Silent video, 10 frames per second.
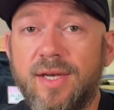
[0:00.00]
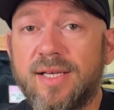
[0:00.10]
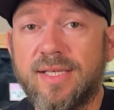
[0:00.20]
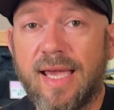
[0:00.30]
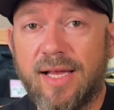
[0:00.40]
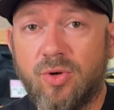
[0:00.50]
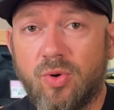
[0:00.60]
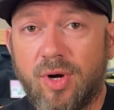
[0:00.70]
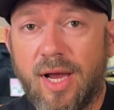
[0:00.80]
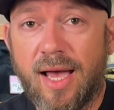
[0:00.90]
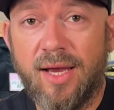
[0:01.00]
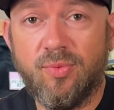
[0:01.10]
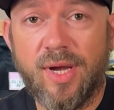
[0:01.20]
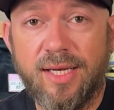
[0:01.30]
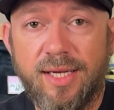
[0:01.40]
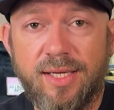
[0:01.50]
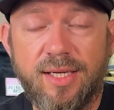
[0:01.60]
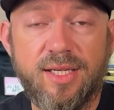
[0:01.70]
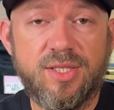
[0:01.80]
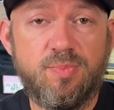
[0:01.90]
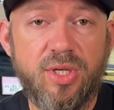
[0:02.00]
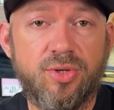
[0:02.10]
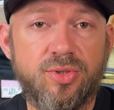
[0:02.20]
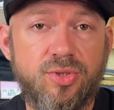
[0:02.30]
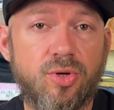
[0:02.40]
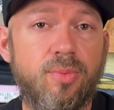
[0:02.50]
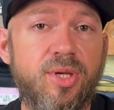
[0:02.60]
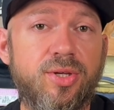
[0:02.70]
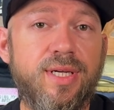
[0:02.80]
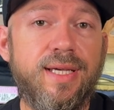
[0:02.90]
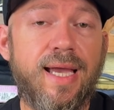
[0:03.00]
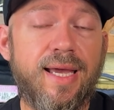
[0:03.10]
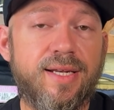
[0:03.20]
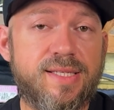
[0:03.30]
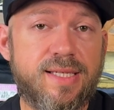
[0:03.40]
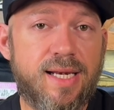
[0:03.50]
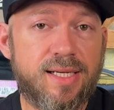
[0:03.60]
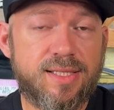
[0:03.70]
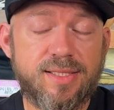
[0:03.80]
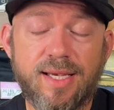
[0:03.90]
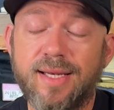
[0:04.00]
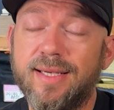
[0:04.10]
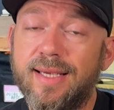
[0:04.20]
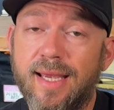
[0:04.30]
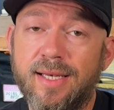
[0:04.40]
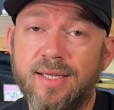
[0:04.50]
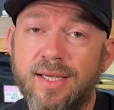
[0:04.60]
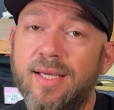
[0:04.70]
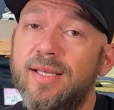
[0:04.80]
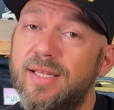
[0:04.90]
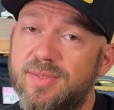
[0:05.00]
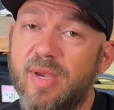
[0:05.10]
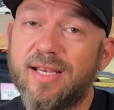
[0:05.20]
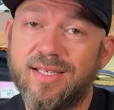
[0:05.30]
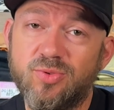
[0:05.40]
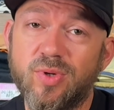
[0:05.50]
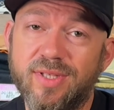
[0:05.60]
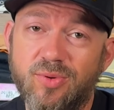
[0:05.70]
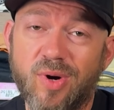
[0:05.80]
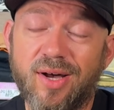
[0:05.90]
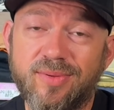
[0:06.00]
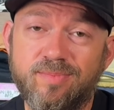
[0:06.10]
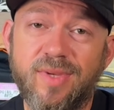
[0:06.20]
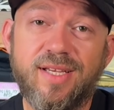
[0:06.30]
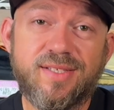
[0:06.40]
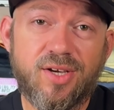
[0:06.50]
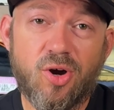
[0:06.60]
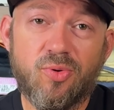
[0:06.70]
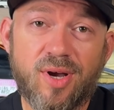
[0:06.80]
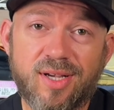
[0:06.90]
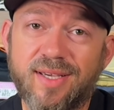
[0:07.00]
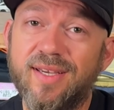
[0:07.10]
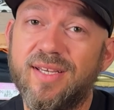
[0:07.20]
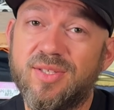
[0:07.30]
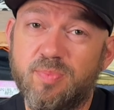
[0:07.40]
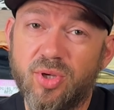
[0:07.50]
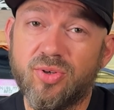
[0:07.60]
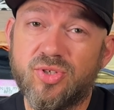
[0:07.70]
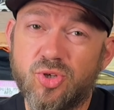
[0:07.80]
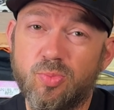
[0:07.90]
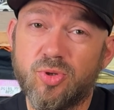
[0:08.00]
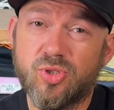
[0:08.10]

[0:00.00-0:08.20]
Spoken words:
next category I rate in is build, durability, and aesthetics. And again, this bag did really well. It's a GoRuck, it's built super